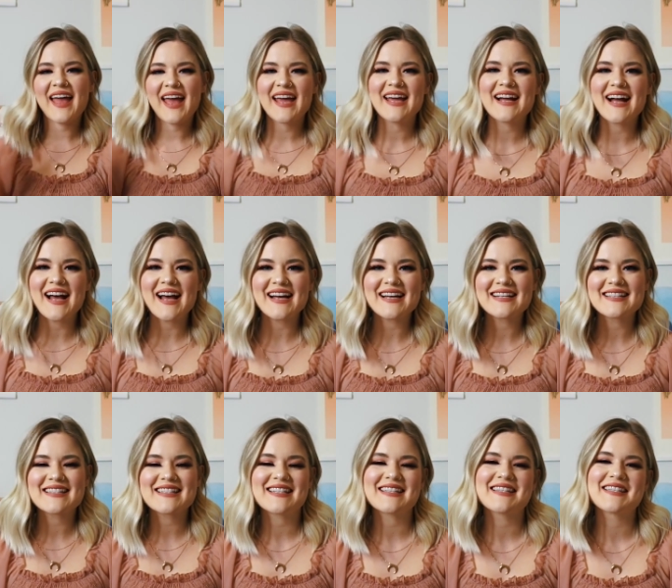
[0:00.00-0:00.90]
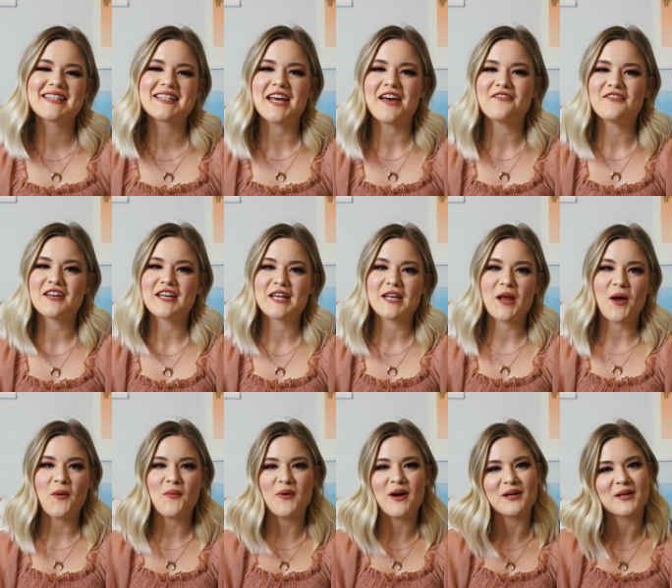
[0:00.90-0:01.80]
Hey guys, it's
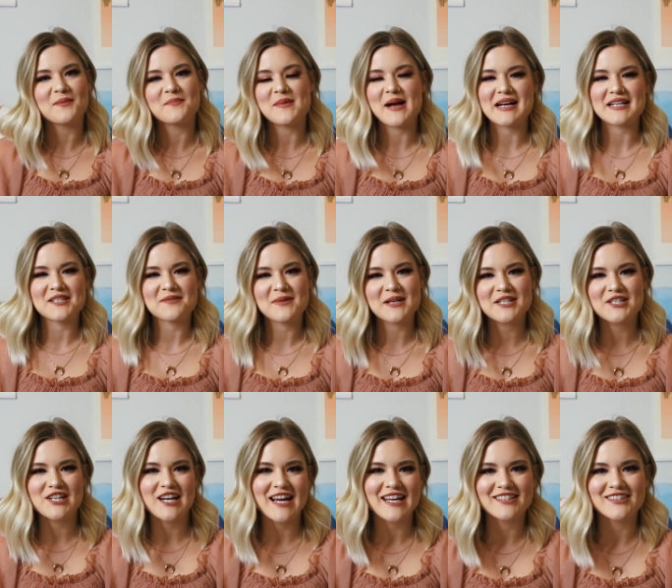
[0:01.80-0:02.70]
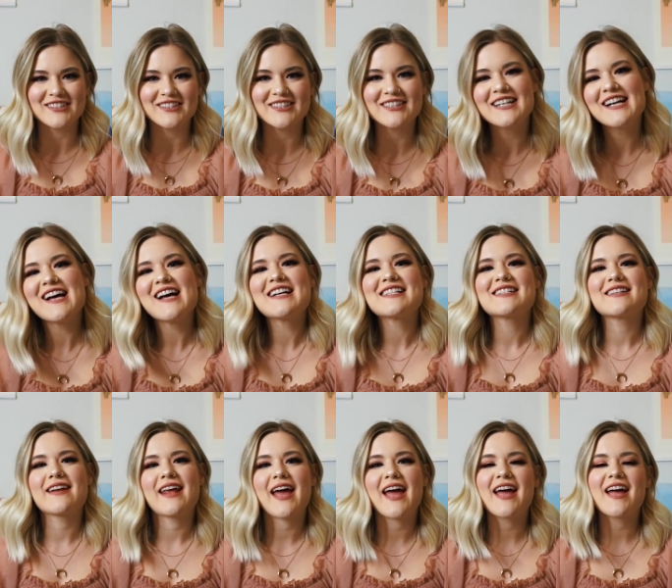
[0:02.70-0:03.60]
Devon. Welcome back to my channel.
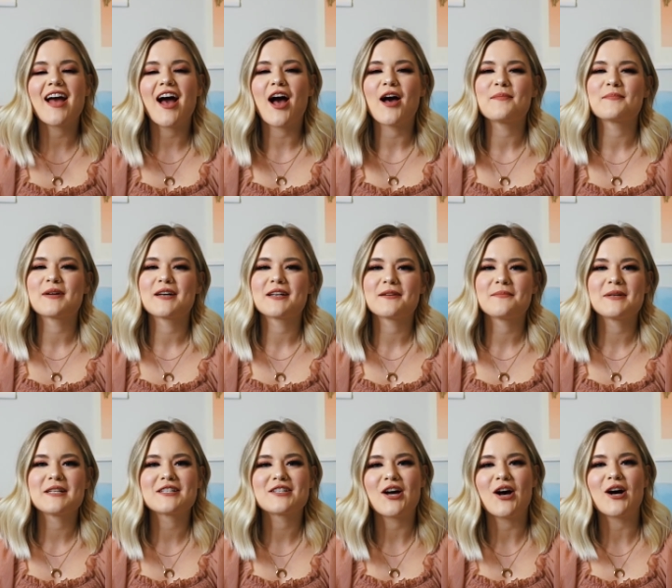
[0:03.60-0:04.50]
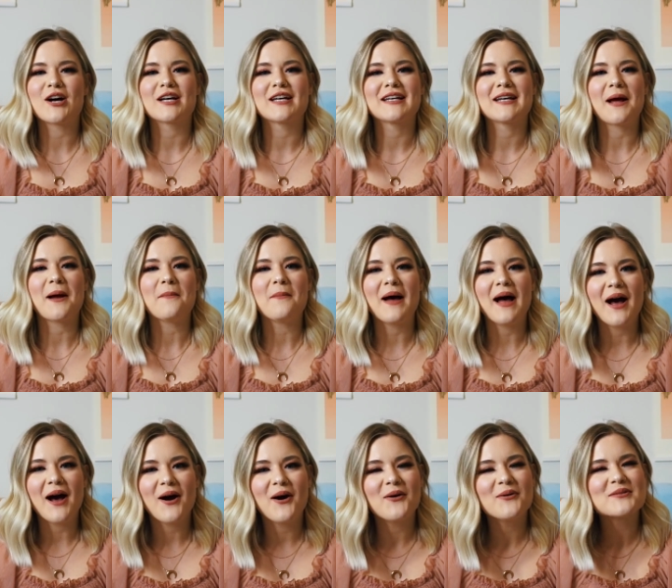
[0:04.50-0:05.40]
Today I'm going to be talking
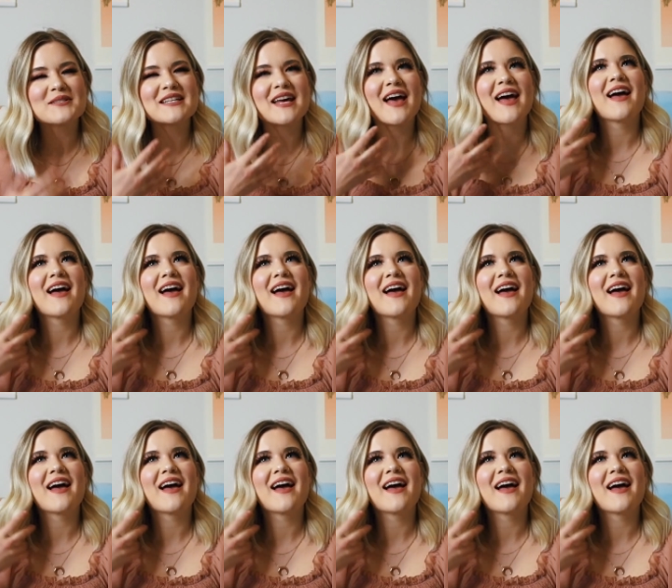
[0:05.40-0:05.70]
about